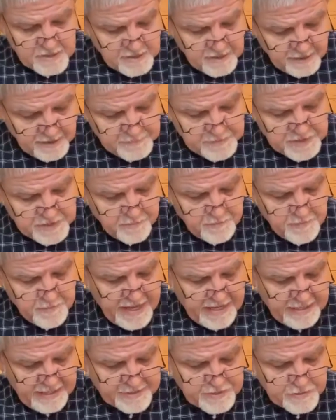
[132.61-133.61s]
come to
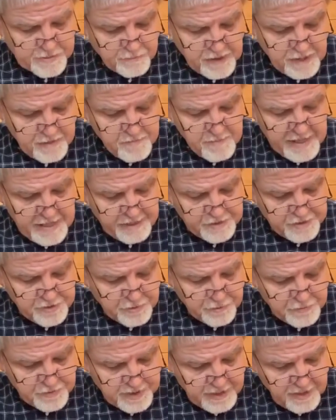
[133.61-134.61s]
pass, we may
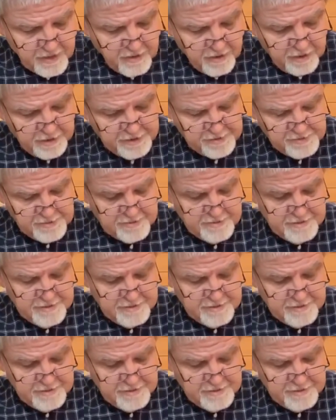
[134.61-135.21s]
do thee honor.